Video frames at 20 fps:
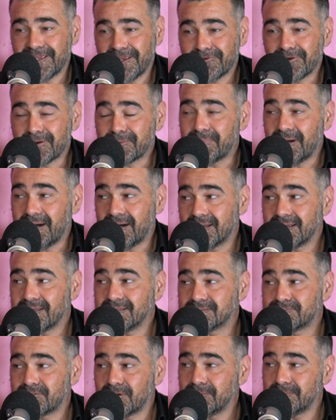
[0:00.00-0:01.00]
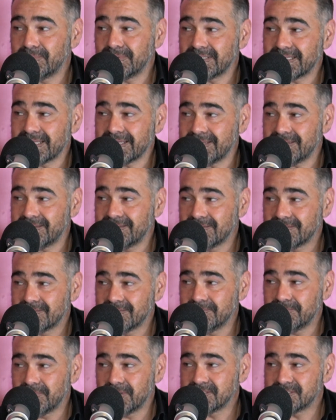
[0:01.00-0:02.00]
hearing part is probably
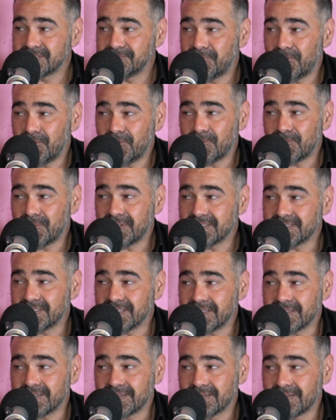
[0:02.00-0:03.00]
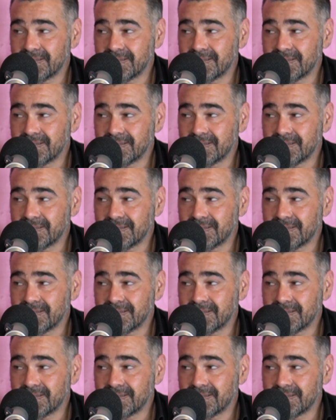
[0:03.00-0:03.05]
the most important one there.